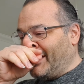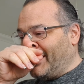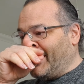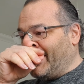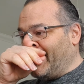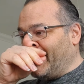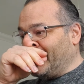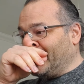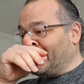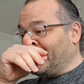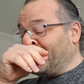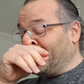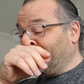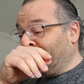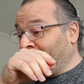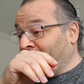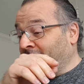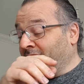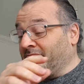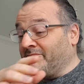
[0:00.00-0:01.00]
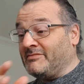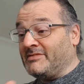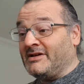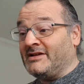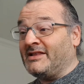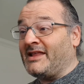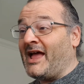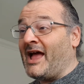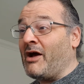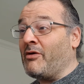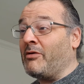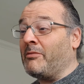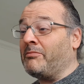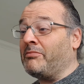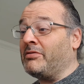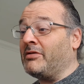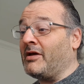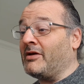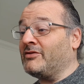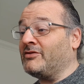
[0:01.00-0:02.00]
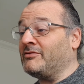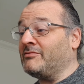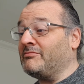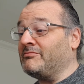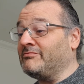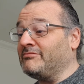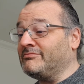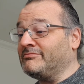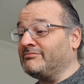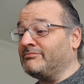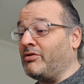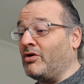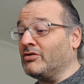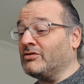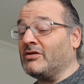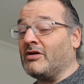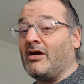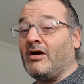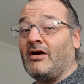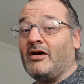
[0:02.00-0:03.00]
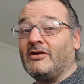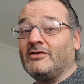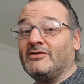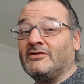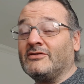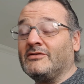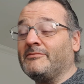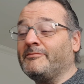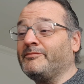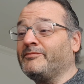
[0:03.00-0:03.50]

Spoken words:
and did an hour plus podcast.